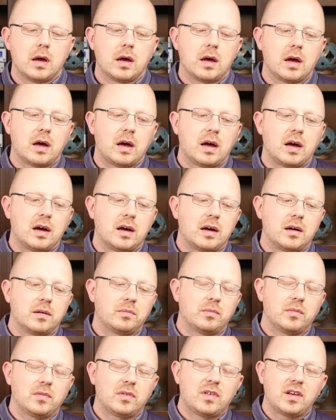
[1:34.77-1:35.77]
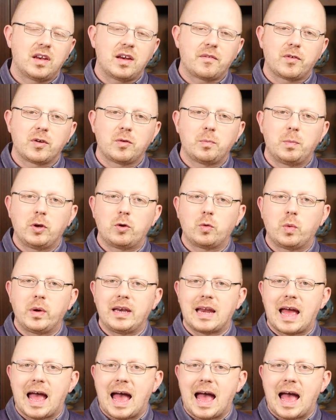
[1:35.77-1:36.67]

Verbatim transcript: the difference between